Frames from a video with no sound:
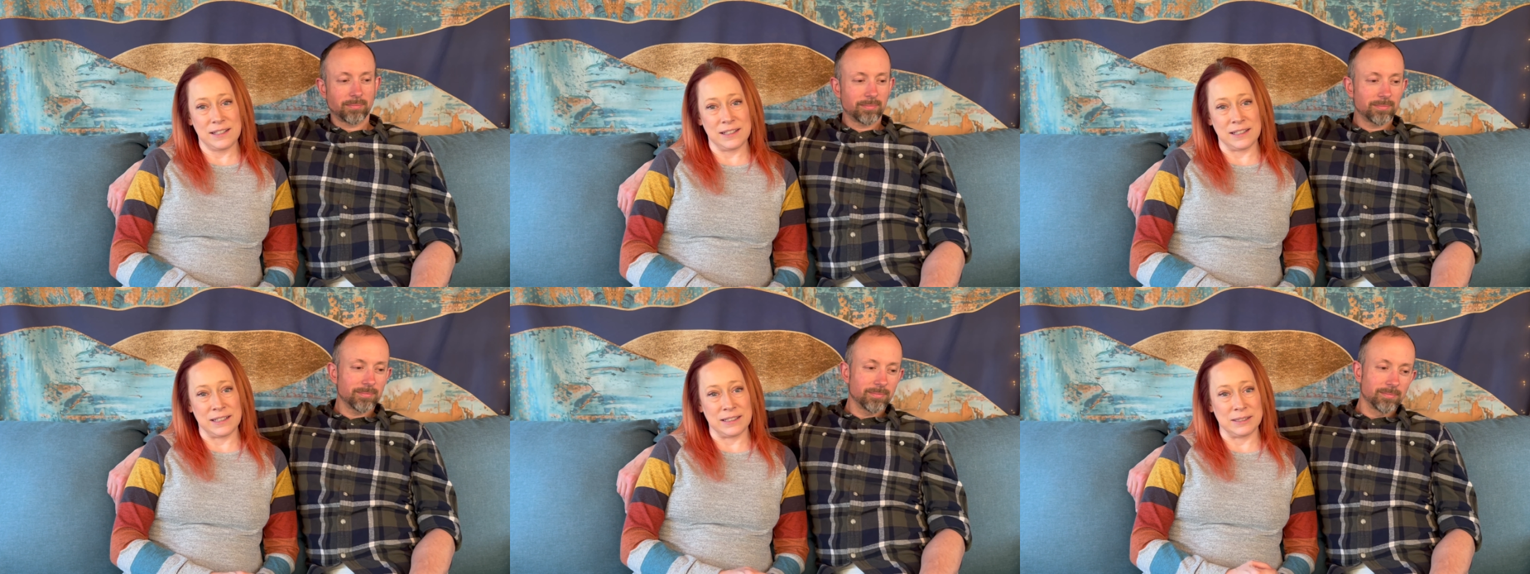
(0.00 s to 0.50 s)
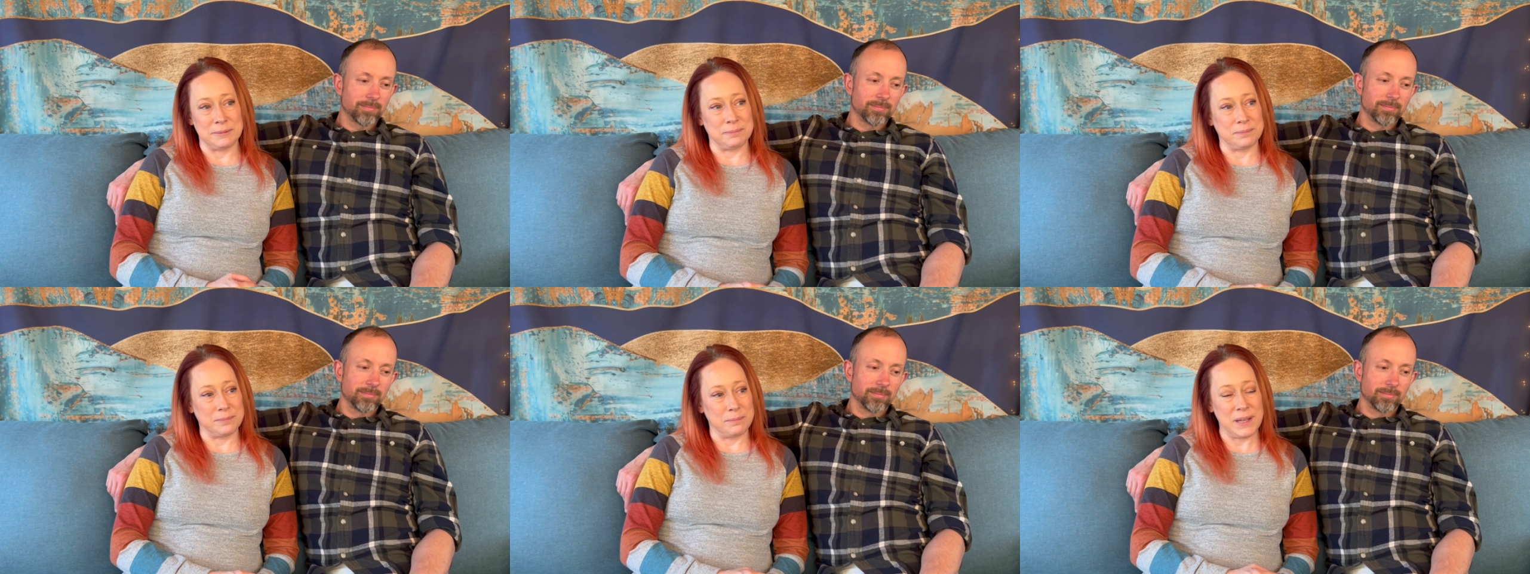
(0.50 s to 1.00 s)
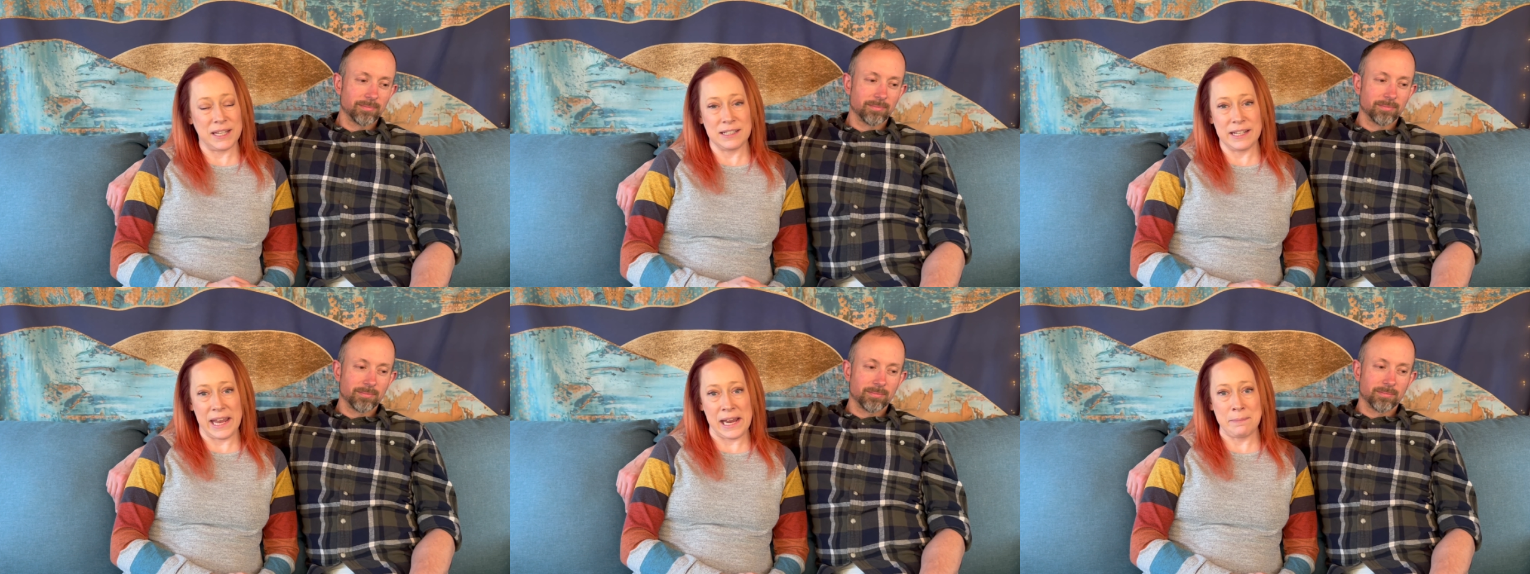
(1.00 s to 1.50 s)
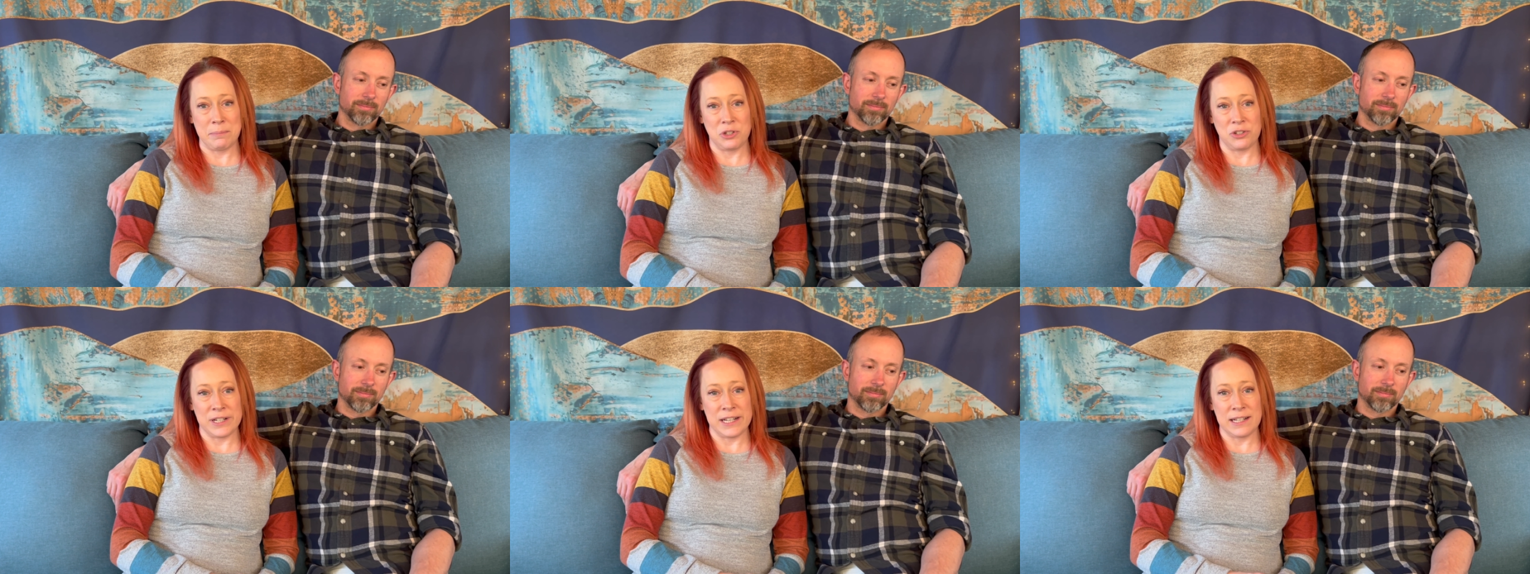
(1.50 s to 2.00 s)
Speaker 1: um, making camp
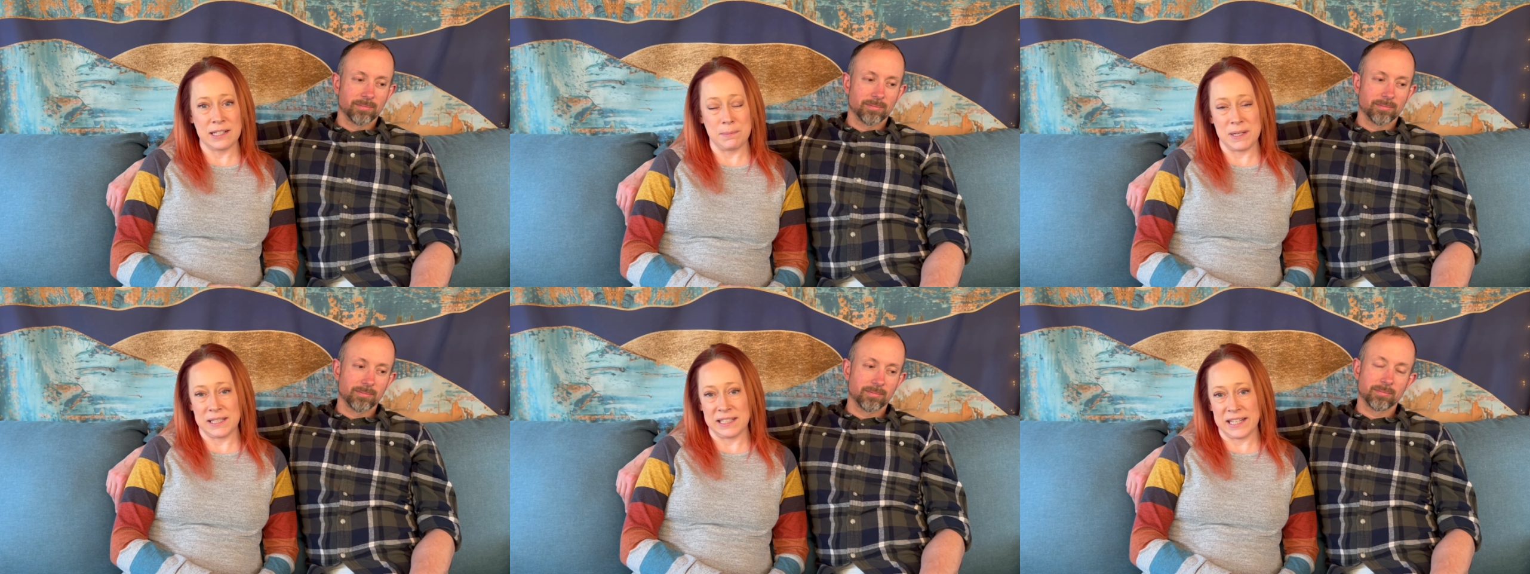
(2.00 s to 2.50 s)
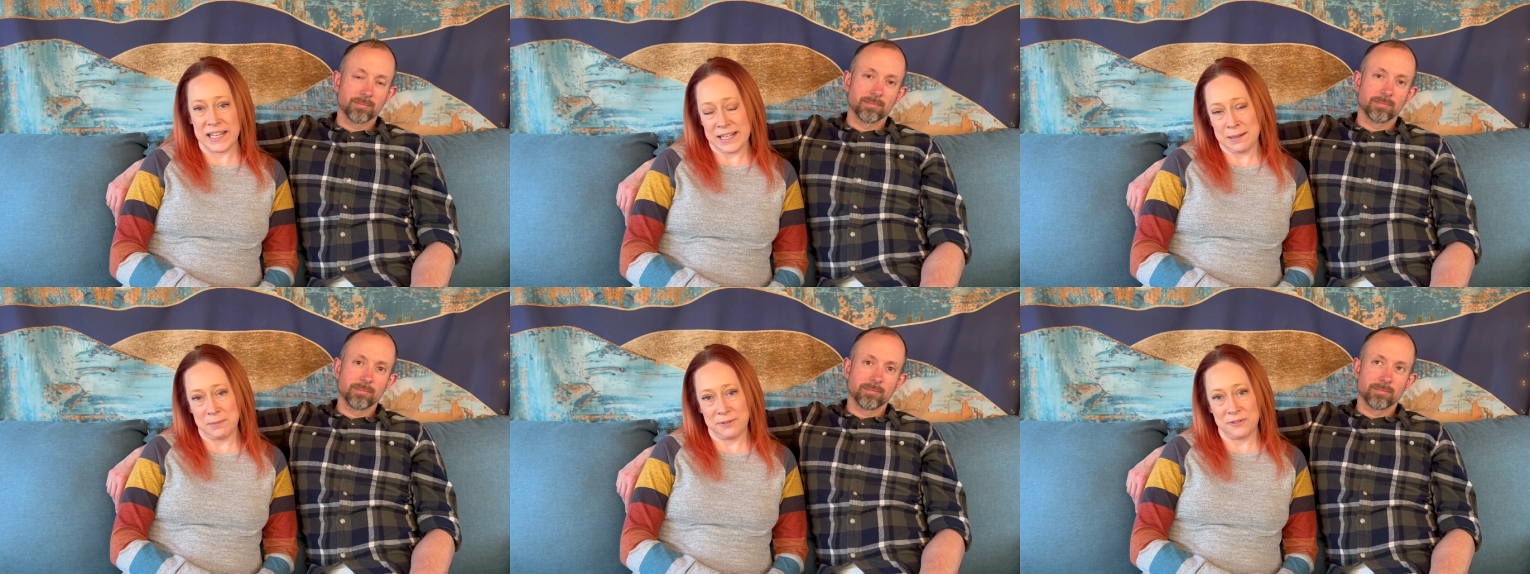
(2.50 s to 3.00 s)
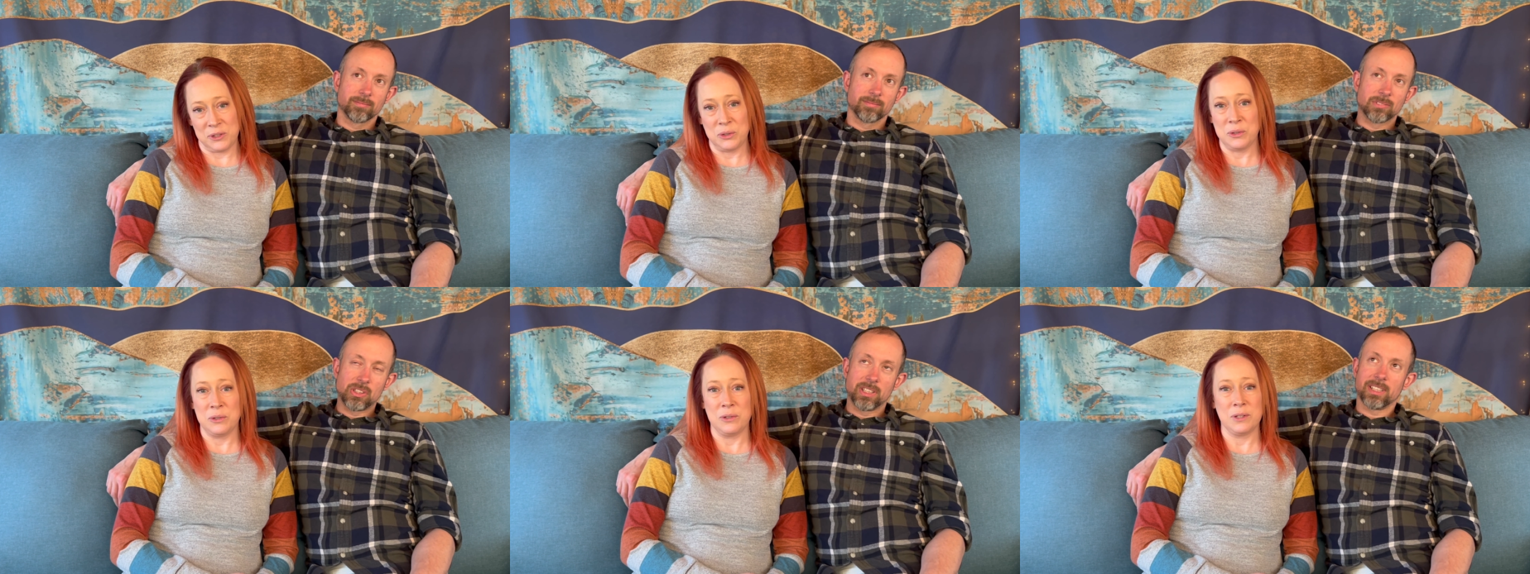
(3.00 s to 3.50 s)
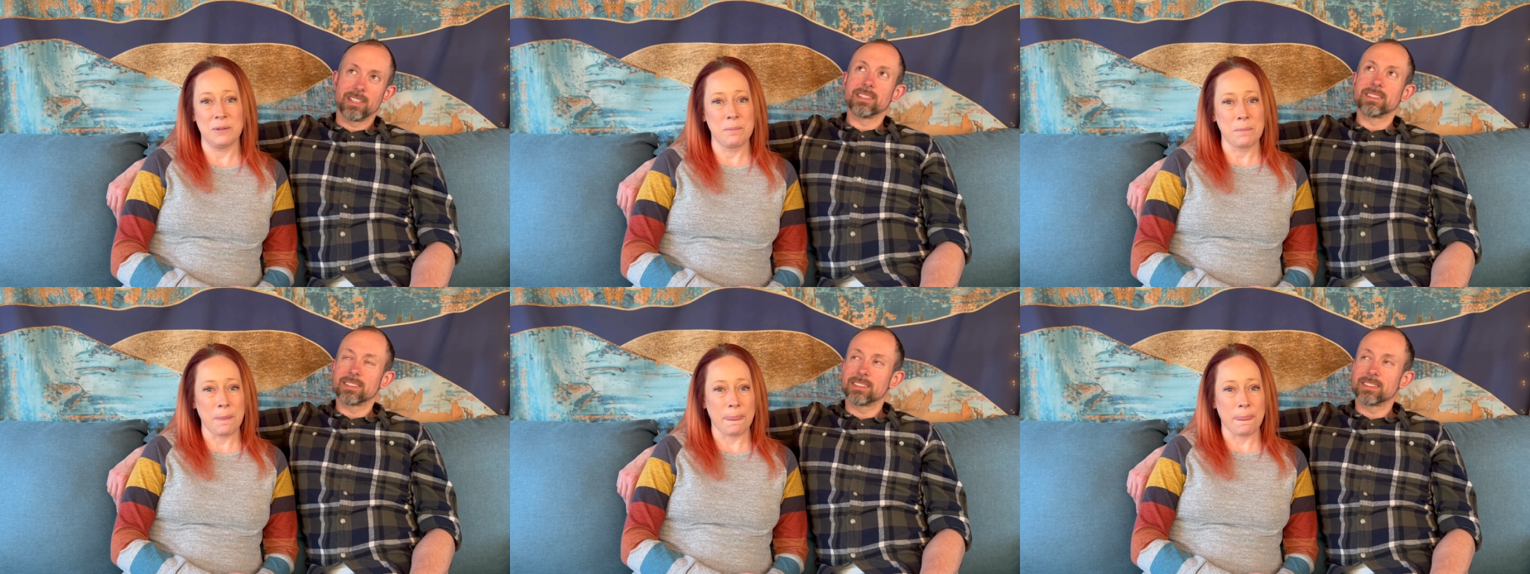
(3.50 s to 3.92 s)
drinks, making camp food, oh, yeah.